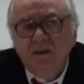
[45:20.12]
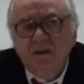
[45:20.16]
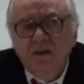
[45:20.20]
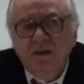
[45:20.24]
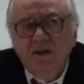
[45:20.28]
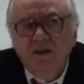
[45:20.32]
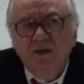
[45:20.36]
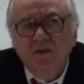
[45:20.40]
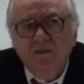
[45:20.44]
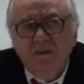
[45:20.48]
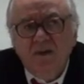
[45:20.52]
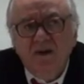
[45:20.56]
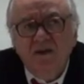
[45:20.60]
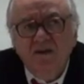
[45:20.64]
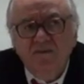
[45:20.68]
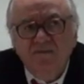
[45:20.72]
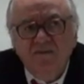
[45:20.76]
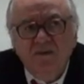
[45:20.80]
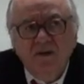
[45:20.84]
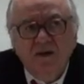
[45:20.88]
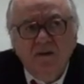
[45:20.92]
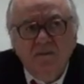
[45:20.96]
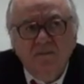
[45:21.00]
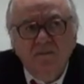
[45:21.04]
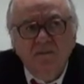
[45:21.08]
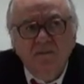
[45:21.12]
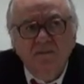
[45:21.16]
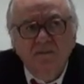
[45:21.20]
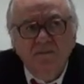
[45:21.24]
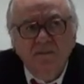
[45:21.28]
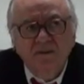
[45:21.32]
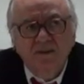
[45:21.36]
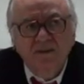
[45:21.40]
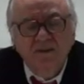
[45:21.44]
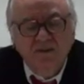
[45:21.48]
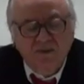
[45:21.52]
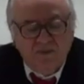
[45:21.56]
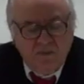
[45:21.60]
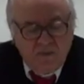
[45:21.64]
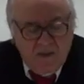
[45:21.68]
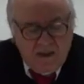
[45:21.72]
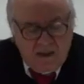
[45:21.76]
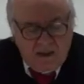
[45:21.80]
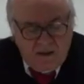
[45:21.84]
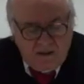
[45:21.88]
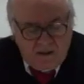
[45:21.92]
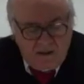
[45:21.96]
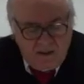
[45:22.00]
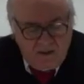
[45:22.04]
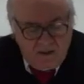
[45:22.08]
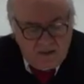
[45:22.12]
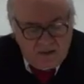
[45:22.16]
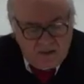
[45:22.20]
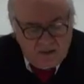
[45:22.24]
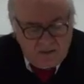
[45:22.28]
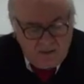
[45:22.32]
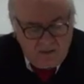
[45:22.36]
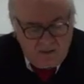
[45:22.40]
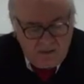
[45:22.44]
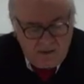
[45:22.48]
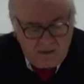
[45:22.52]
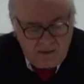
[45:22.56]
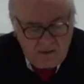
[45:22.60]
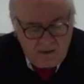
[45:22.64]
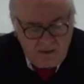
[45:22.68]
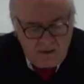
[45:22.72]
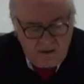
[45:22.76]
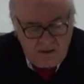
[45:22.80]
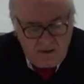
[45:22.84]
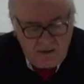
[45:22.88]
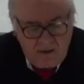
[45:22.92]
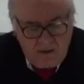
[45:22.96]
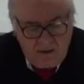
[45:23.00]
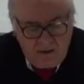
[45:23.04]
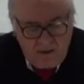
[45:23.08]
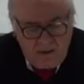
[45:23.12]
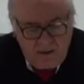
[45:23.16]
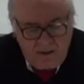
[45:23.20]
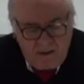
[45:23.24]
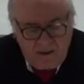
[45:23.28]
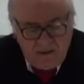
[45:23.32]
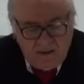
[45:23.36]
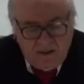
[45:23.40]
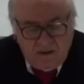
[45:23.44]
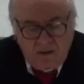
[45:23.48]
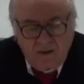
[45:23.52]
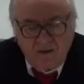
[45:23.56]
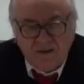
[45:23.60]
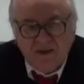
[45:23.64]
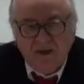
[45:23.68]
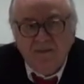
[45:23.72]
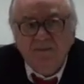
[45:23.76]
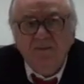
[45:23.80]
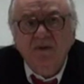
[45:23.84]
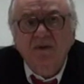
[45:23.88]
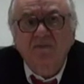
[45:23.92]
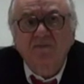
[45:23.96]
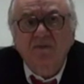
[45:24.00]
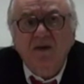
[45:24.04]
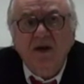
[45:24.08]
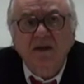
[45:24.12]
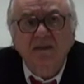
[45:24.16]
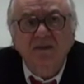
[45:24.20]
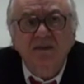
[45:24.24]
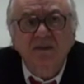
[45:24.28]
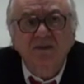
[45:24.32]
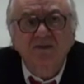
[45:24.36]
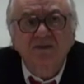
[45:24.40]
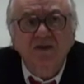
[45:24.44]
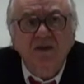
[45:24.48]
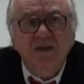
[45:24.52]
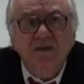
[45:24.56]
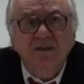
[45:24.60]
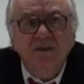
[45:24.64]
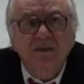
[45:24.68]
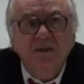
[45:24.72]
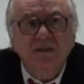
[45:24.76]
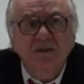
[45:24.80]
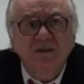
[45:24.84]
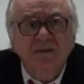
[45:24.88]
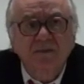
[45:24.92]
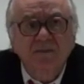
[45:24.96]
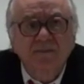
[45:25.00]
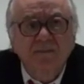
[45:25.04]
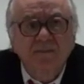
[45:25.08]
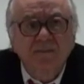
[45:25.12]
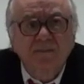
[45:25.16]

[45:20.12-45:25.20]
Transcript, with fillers: And one of them, since we are at law school, is the concept of rights and justice.